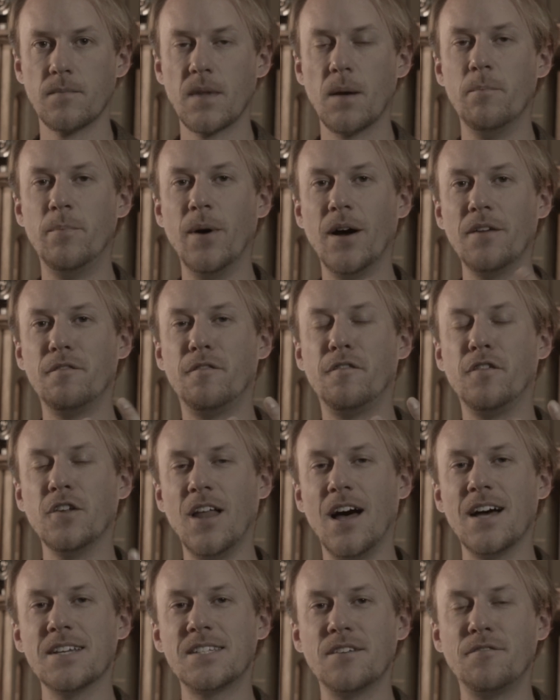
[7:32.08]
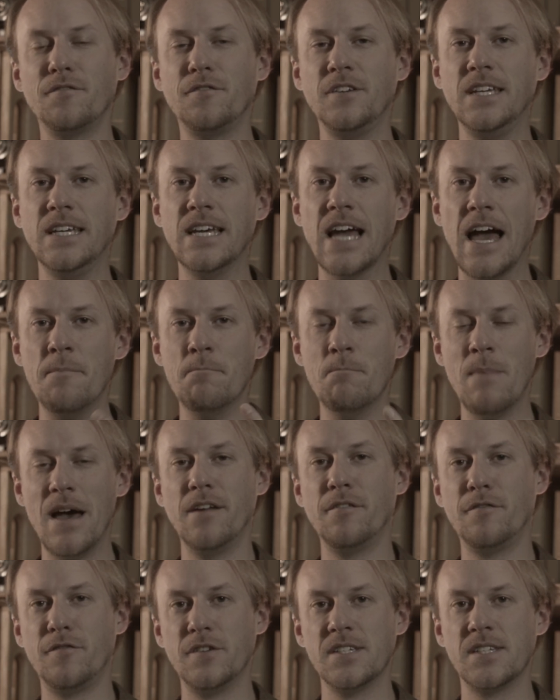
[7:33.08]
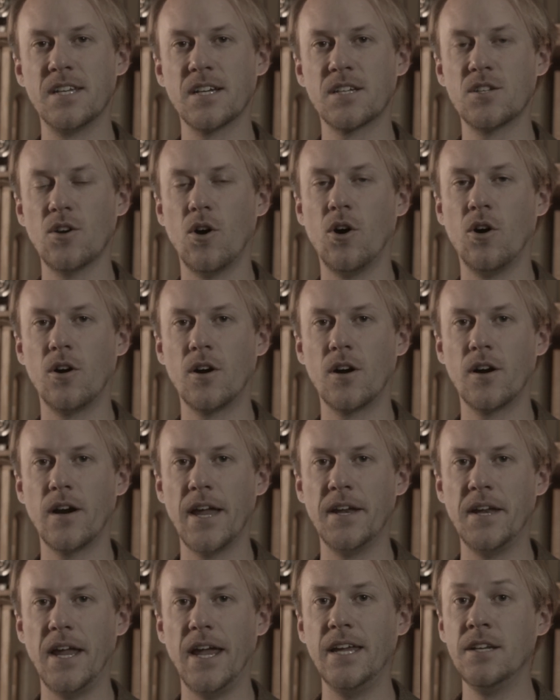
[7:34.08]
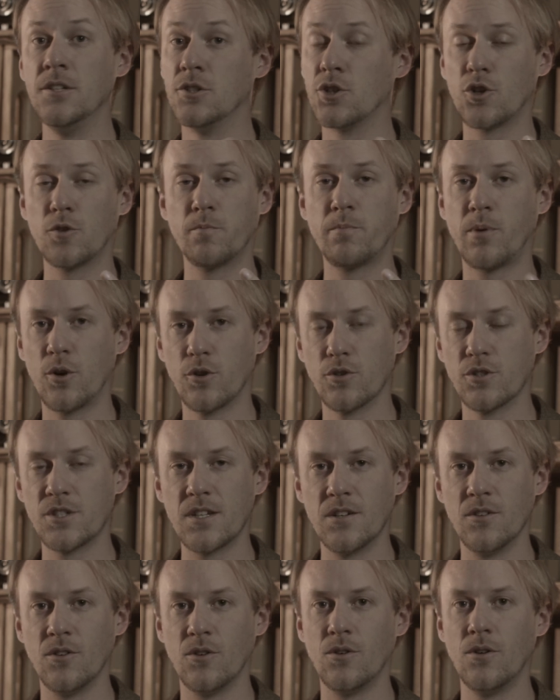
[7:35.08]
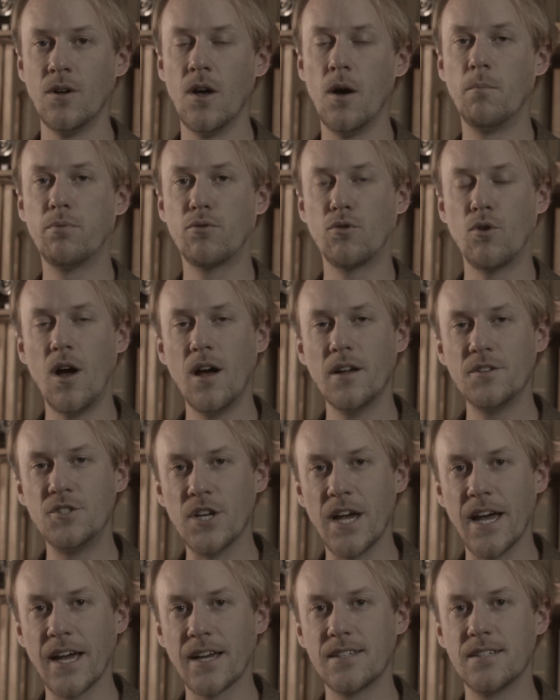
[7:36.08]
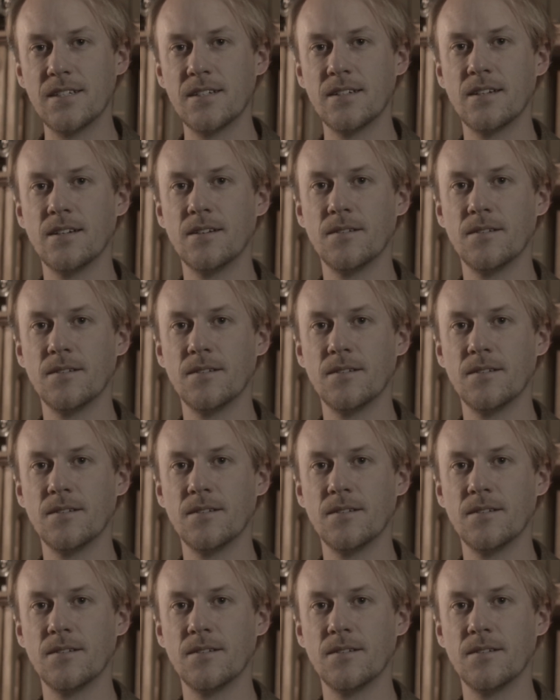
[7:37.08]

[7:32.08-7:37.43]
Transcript: But philosophy and metaphysics are an interpersonal project,